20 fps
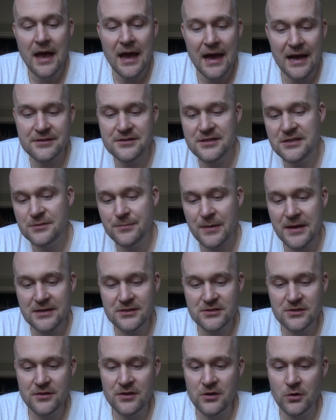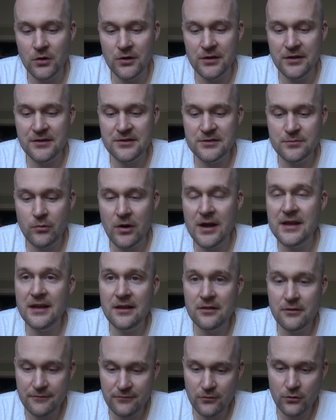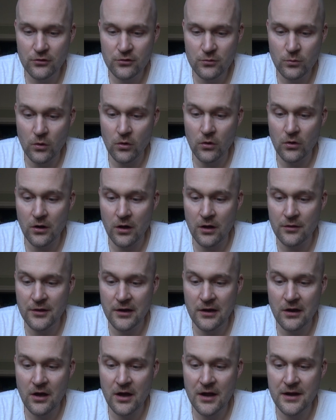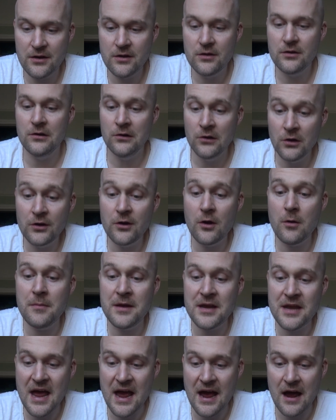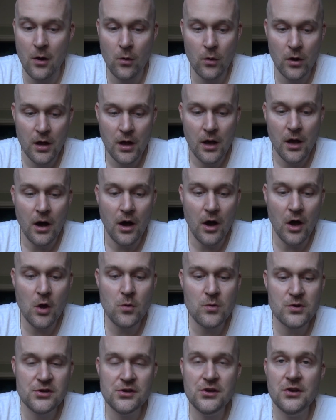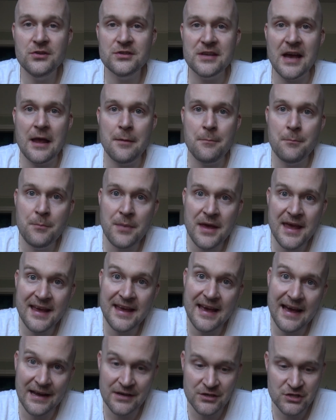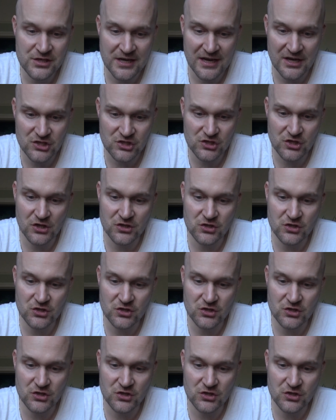As he speaks to the audience, breaking the fourth wall on the line, "Look at me now," I would use a big hand gesture